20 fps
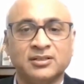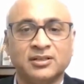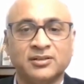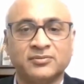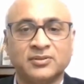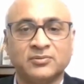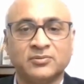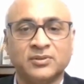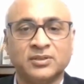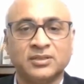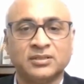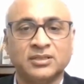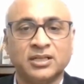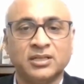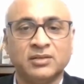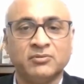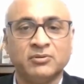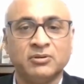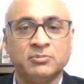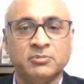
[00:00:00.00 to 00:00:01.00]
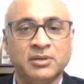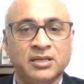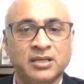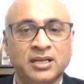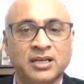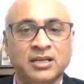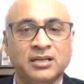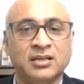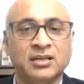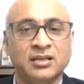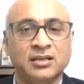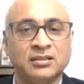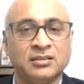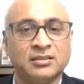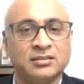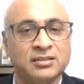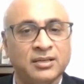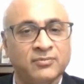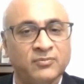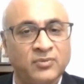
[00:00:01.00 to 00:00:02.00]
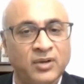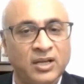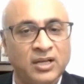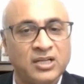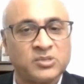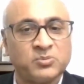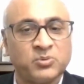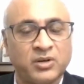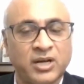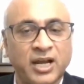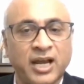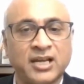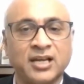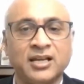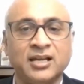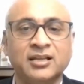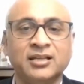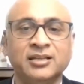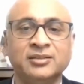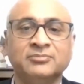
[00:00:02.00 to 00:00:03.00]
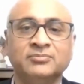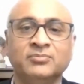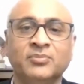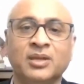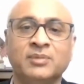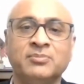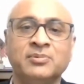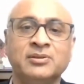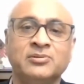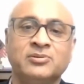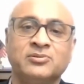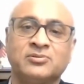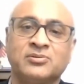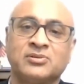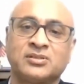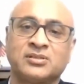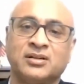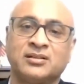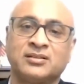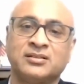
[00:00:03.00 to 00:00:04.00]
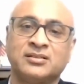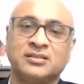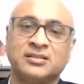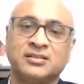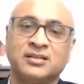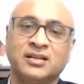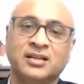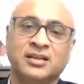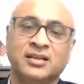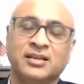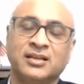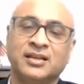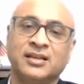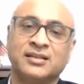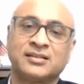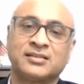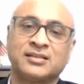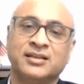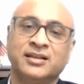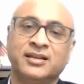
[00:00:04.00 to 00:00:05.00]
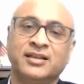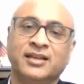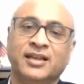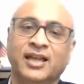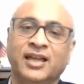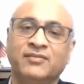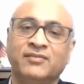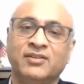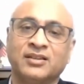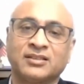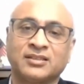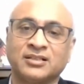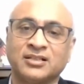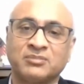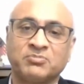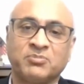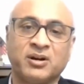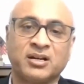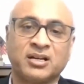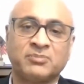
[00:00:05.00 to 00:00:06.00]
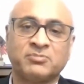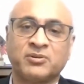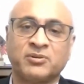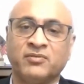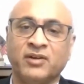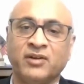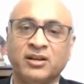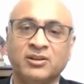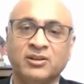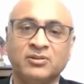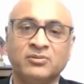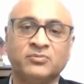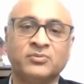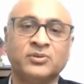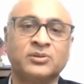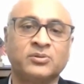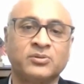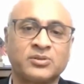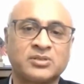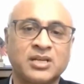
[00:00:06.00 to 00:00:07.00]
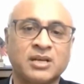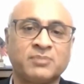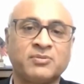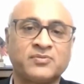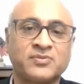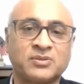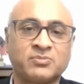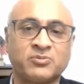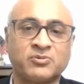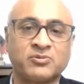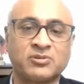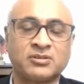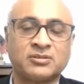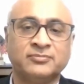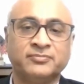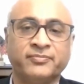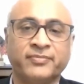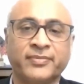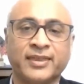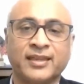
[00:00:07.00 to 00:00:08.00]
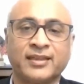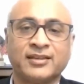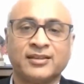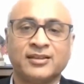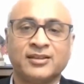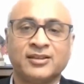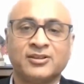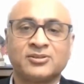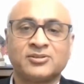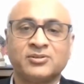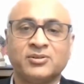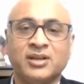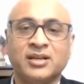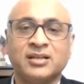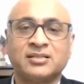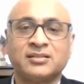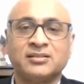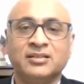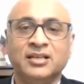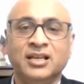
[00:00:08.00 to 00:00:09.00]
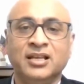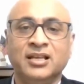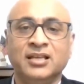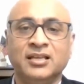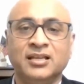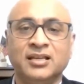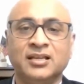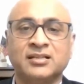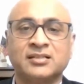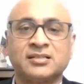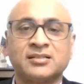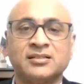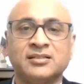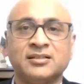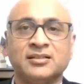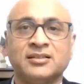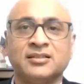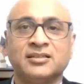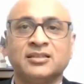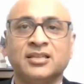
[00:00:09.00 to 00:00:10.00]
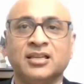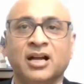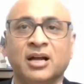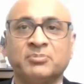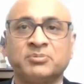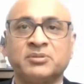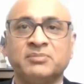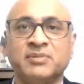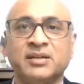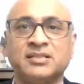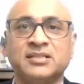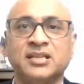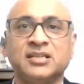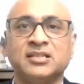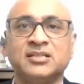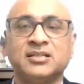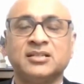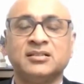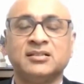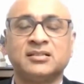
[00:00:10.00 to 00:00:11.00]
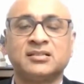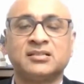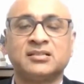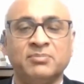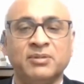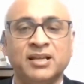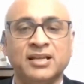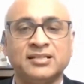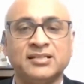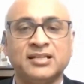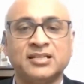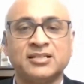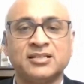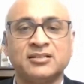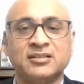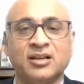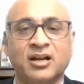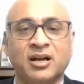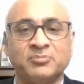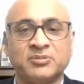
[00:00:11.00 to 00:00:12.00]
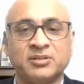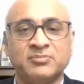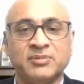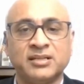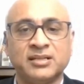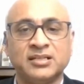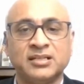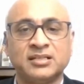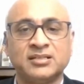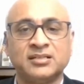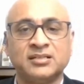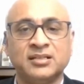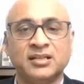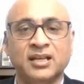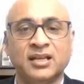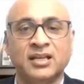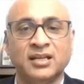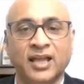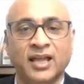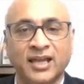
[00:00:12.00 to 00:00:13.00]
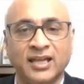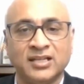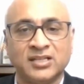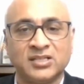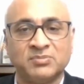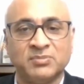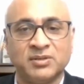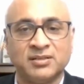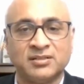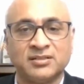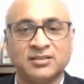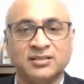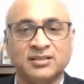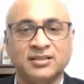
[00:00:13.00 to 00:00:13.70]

the work that you would be needing them very sporadically. Maybe you should start considering it as having a third party providing you with those type of support. So it's the optimization, stabilization, optimization, enhancement